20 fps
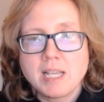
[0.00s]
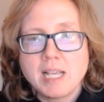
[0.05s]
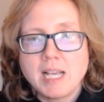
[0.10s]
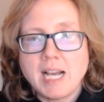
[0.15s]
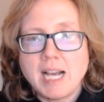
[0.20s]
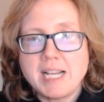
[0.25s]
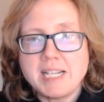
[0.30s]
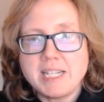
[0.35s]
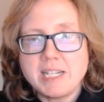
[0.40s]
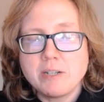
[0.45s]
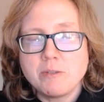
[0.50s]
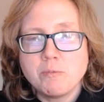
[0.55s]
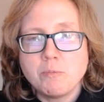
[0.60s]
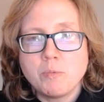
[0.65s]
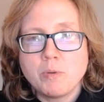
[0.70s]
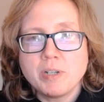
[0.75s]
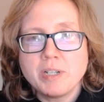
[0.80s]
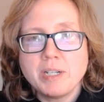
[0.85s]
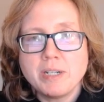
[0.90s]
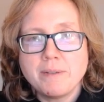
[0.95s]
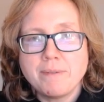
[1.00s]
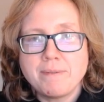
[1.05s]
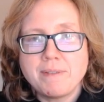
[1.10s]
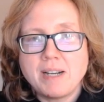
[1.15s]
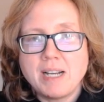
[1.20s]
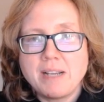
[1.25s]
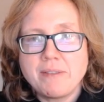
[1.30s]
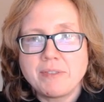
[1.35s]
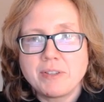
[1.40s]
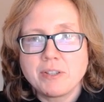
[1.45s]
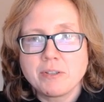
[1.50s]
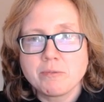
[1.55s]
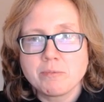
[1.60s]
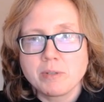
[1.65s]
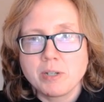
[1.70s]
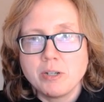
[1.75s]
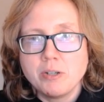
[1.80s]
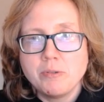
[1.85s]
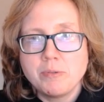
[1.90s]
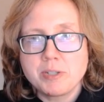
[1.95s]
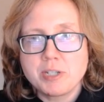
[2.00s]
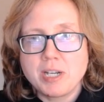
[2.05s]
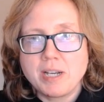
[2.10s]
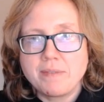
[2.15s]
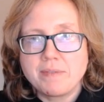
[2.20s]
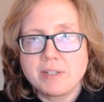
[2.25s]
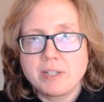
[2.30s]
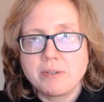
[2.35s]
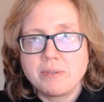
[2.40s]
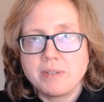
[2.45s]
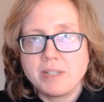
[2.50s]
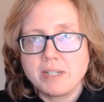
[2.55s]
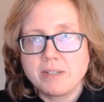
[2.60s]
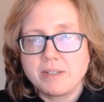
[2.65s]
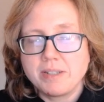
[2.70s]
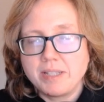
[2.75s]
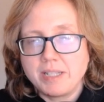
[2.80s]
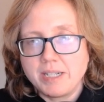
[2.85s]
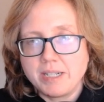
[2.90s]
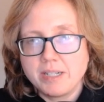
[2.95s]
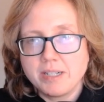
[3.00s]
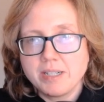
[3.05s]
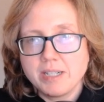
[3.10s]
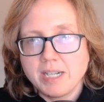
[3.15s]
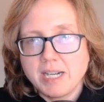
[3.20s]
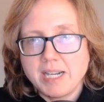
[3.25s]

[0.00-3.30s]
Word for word: I need a 1 and a 5 in the row, which have to go there and there.